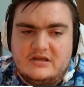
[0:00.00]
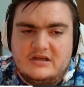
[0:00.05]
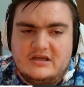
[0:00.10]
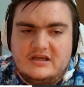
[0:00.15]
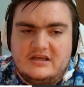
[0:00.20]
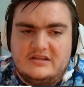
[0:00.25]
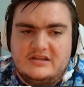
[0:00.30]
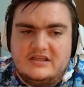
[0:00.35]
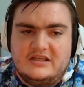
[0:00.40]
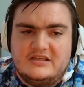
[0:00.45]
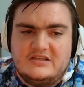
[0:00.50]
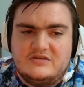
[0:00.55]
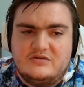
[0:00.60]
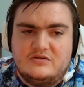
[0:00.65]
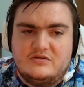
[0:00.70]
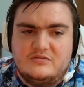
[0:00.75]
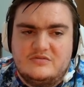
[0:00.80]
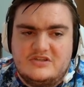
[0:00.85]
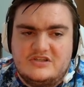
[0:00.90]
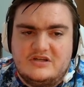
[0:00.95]
And these
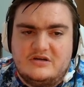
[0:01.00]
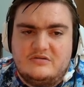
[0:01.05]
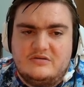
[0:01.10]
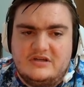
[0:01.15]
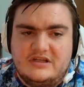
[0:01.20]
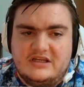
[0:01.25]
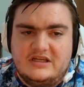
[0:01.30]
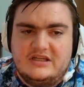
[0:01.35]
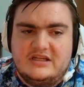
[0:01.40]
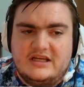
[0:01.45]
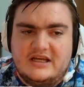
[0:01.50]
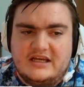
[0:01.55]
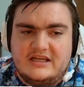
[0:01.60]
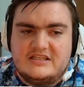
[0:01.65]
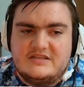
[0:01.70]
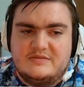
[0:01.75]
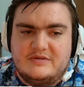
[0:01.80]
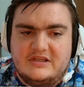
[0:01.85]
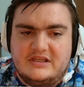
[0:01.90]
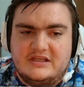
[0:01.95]
rooms don't need
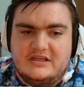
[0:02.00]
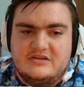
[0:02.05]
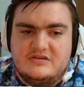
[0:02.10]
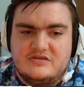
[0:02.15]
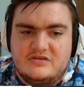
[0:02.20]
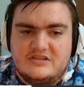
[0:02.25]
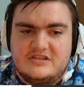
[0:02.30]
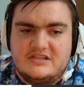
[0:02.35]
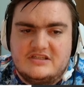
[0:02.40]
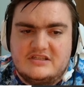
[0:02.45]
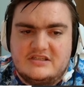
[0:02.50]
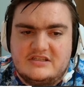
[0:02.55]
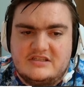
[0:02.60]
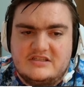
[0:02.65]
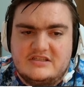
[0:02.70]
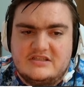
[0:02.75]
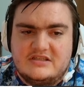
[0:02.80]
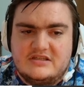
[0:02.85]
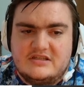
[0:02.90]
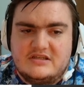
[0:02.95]
as many
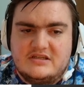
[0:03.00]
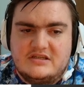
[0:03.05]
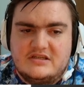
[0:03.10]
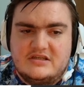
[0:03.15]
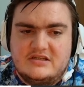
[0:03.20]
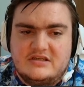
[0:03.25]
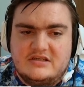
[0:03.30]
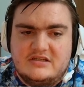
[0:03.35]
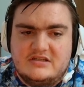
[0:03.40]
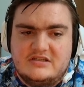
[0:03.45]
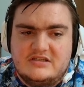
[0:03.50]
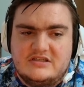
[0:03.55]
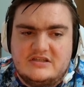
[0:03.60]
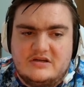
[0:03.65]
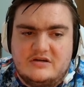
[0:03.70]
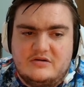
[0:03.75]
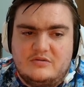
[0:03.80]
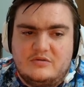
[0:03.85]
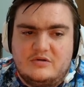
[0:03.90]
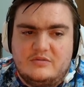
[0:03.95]
entrances.
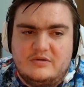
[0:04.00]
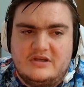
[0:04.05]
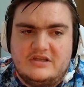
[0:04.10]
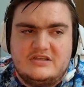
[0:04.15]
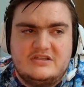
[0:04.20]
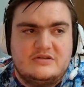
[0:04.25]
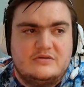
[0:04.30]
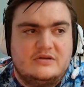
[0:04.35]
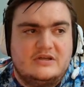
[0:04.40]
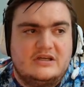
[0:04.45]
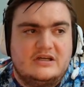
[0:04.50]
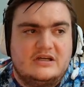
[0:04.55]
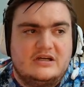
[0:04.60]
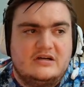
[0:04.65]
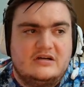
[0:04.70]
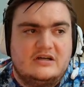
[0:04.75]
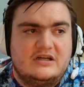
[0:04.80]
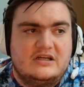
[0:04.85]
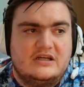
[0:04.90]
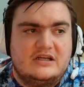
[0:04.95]
So what we could do
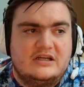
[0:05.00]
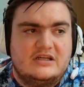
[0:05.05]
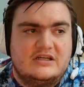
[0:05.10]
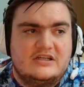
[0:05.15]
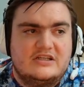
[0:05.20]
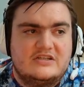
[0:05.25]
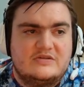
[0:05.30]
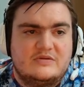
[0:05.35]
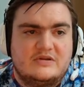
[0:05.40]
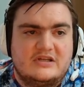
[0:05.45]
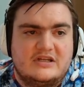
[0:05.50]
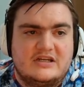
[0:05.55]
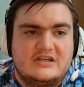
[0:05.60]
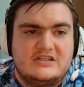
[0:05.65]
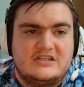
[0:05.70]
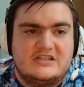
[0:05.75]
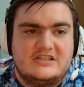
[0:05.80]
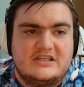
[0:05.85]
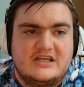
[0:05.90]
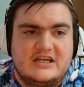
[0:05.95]
here is we can
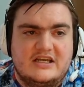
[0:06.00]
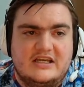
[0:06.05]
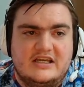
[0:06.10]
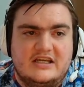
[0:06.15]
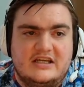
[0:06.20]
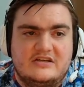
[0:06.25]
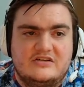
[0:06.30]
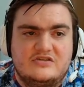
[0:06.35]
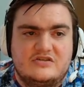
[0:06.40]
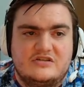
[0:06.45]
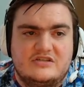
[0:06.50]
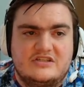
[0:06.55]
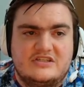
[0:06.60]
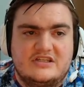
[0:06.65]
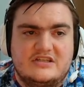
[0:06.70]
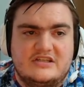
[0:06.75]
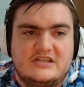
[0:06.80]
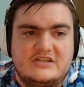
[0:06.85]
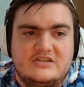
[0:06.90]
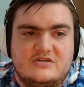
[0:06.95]
actually set an entrance
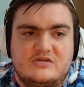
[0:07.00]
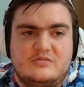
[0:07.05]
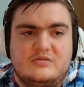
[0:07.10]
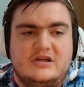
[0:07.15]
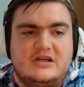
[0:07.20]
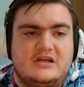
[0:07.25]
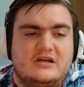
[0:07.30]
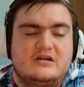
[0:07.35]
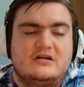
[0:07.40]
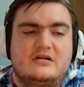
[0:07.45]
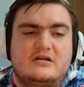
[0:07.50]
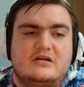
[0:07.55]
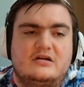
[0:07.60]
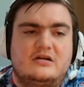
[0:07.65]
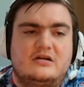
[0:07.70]
to this room right here,